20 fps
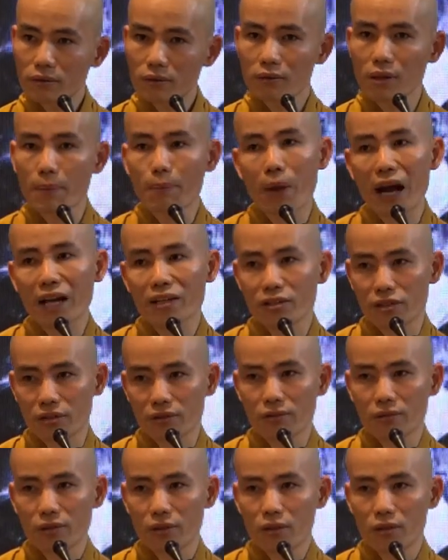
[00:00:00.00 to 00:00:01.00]
compassion.
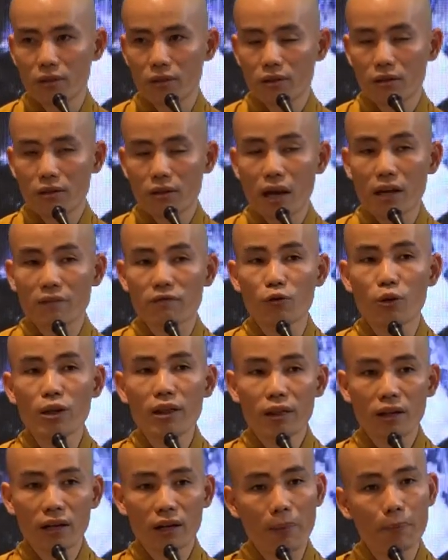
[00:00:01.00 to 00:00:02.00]
And
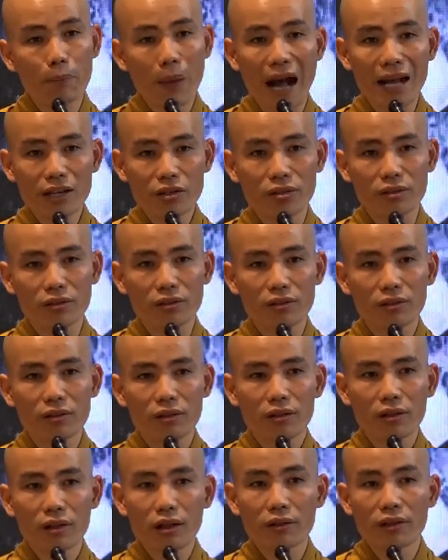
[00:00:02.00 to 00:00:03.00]
with compassion,
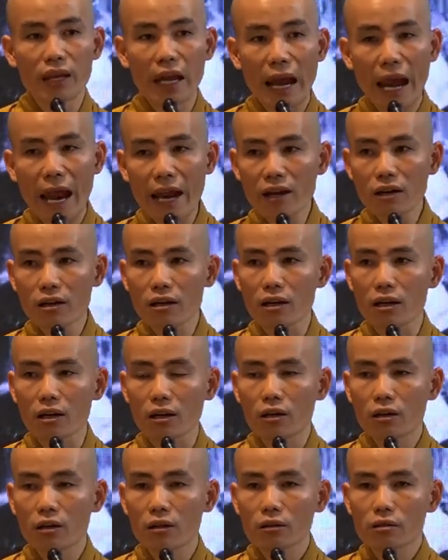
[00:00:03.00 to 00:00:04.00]
the
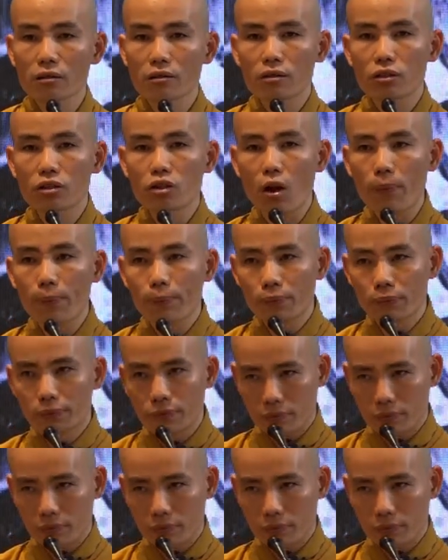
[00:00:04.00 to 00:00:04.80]
anger stop.